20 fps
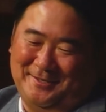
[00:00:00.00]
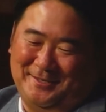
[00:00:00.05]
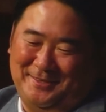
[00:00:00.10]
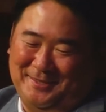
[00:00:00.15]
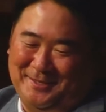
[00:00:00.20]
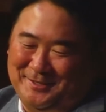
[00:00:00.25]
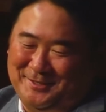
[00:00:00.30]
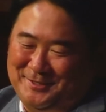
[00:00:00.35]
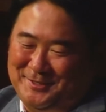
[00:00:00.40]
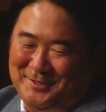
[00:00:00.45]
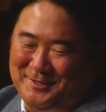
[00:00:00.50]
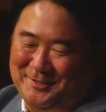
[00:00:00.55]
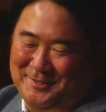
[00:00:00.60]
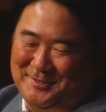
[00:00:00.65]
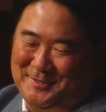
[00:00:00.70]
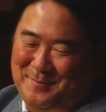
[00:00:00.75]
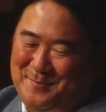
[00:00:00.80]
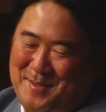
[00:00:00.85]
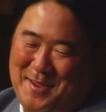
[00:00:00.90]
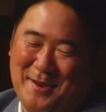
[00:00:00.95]
in the church,
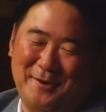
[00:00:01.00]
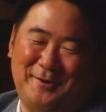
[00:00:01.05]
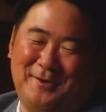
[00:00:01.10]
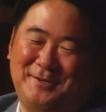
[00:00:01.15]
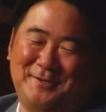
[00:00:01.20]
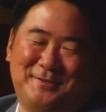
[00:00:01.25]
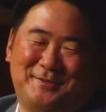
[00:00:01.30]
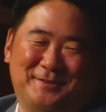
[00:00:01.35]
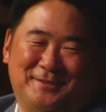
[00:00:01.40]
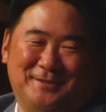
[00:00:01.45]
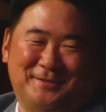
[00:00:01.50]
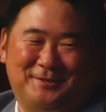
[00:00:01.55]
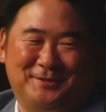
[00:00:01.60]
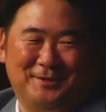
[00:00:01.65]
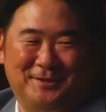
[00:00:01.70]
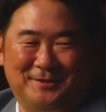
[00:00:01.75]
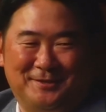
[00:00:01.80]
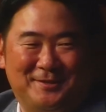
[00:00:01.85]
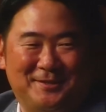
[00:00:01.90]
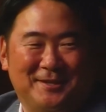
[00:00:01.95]
the Marys in the Joanna,
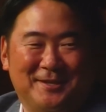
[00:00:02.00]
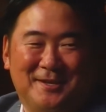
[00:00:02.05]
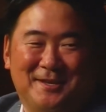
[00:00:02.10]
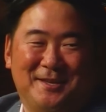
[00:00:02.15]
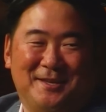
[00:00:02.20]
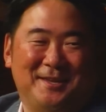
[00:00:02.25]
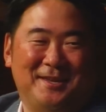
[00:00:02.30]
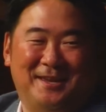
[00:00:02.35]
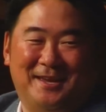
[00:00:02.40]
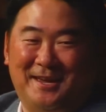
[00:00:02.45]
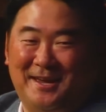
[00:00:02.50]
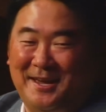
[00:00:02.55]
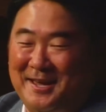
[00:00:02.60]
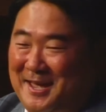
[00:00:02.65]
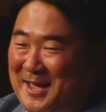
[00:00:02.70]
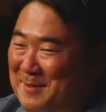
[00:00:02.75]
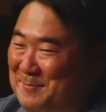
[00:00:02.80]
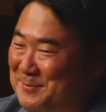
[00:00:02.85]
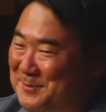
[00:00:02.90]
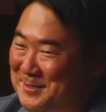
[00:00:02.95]
church. Joanna.
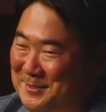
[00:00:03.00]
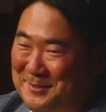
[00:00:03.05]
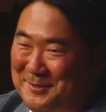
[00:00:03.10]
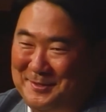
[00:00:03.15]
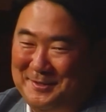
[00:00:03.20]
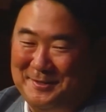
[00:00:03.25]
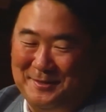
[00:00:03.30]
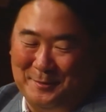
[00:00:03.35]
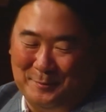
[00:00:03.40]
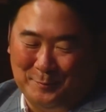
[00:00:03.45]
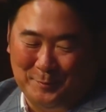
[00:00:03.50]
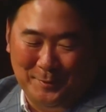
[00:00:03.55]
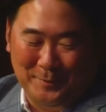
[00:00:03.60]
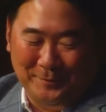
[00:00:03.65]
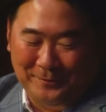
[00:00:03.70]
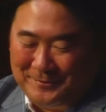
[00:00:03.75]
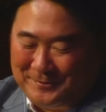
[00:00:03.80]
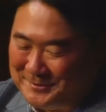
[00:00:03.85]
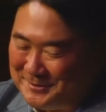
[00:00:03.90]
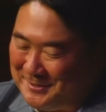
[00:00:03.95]
Yeah, yeah, absolutely. The Some
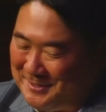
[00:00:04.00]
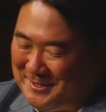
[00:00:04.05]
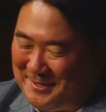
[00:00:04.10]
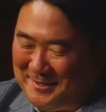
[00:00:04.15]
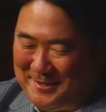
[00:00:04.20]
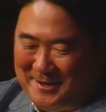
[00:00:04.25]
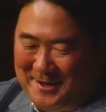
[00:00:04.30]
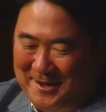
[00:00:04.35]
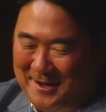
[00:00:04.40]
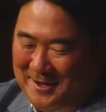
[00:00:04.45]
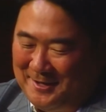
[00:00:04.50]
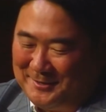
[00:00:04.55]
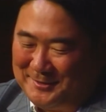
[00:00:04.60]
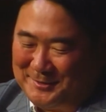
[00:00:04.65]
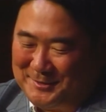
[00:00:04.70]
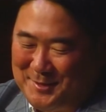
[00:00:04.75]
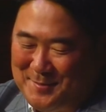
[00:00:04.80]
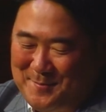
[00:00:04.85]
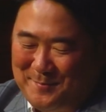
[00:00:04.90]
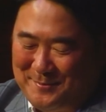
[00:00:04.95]
Ruths. Powerhouses. Uh,
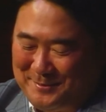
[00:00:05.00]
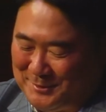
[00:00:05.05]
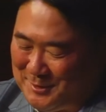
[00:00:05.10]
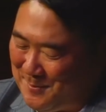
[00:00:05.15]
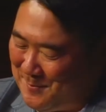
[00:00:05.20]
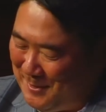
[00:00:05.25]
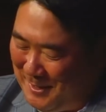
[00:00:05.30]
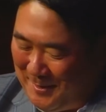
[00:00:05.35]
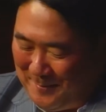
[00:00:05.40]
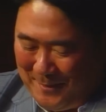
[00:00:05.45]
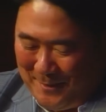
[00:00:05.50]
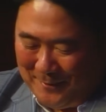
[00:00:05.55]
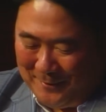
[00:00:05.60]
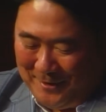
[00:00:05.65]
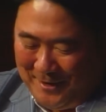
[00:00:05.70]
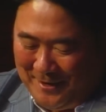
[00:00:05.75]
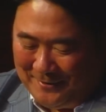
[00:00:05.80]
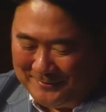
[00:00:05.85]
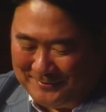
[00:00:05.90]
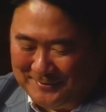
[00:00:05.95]
so so many
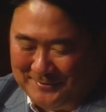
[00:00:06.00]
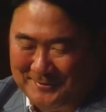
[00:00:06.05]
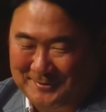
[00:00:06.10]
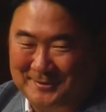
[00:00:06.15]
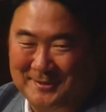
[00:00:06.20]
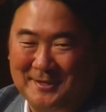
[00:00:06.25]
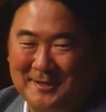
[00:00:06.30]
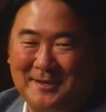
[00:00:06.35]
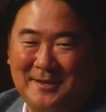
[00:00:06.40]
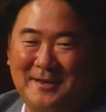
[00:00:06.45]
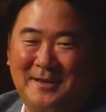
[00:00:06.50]
powerhouses.